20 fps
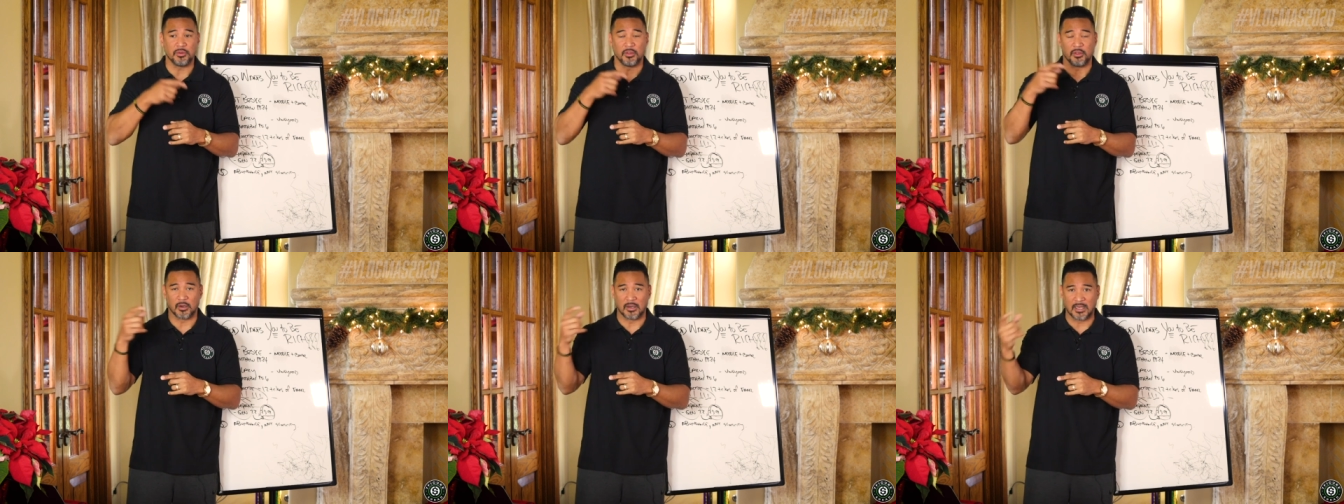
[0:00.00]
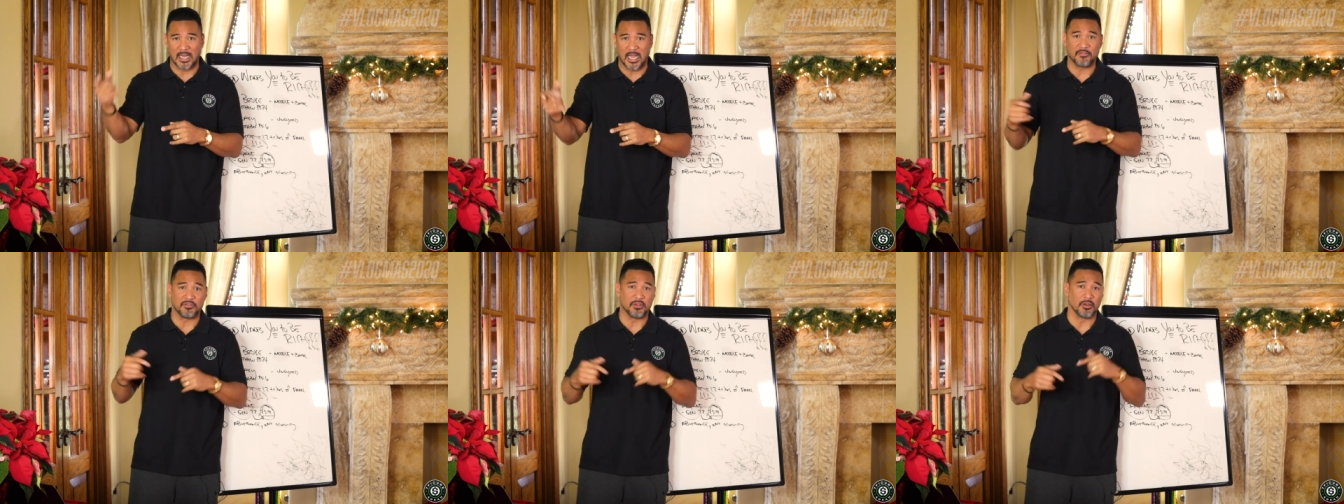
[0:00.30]
it to
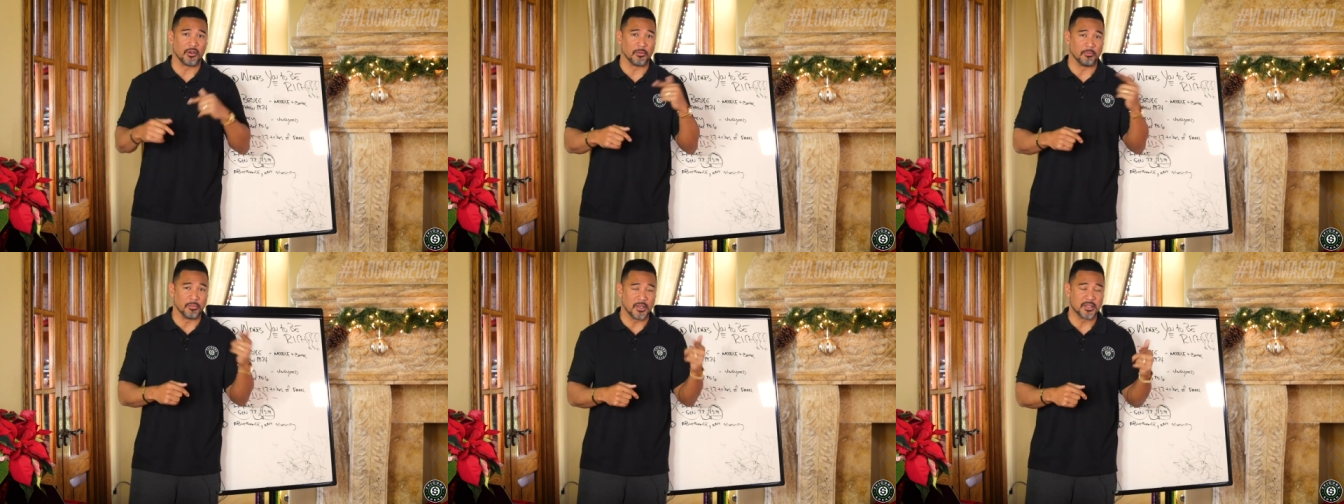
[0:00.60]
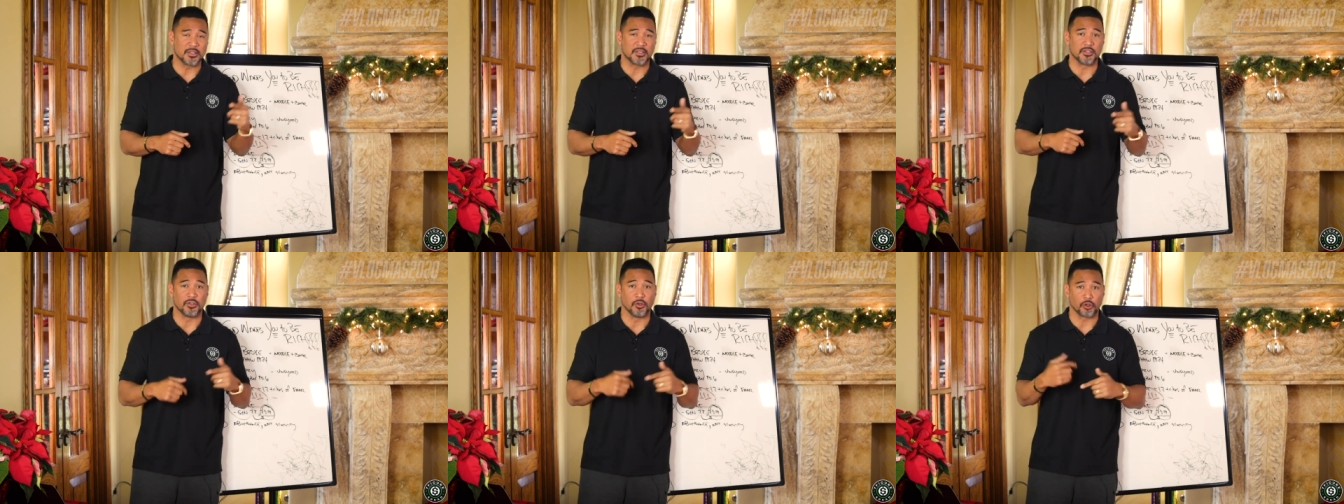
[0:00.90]
their life, and their
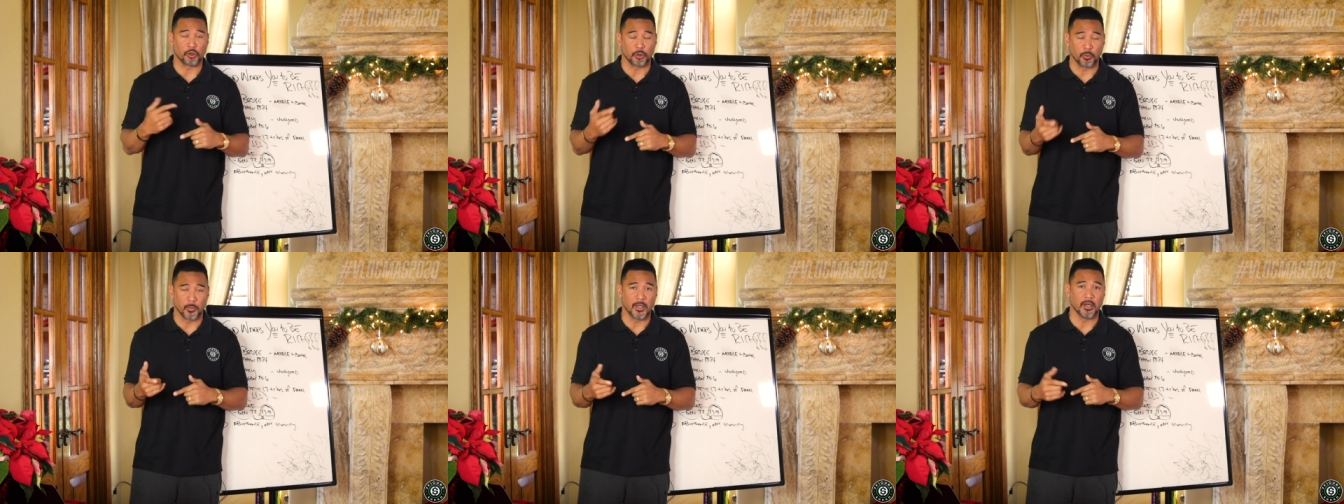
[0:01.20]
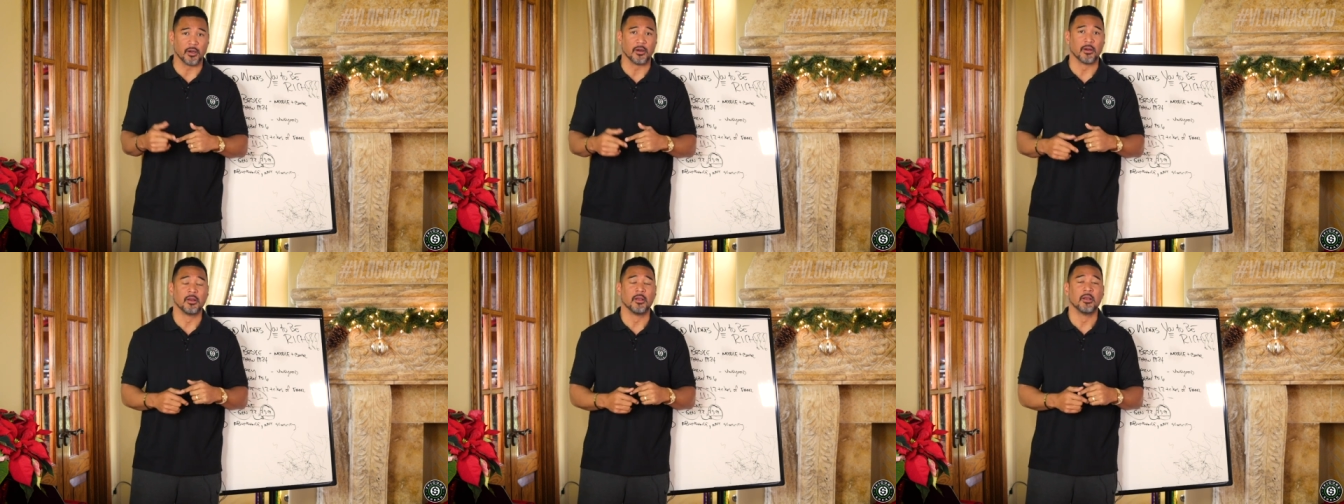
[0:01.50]
business, their
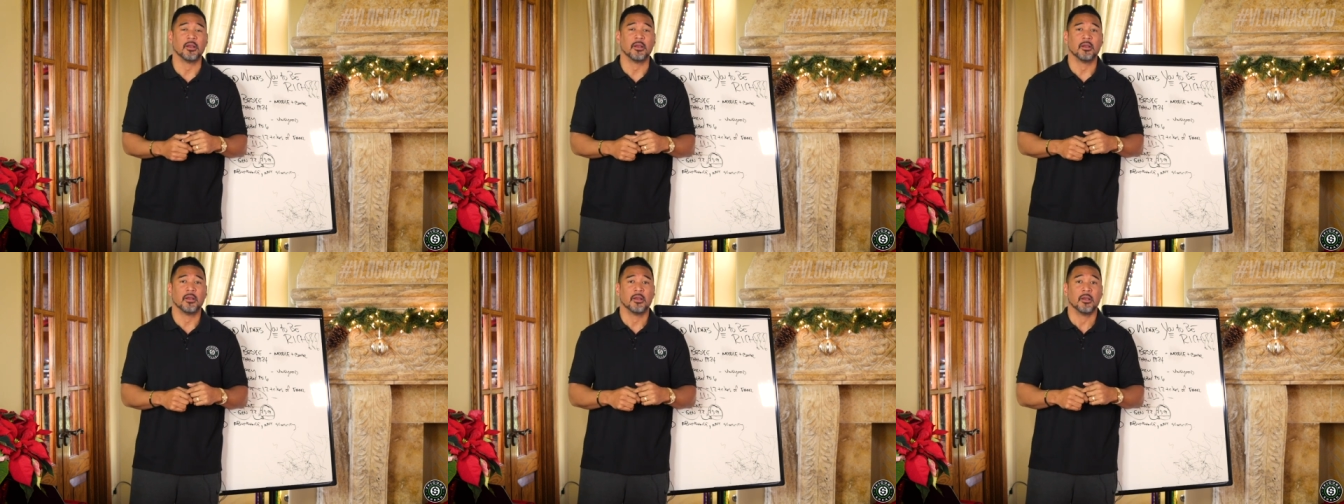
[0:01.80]
career,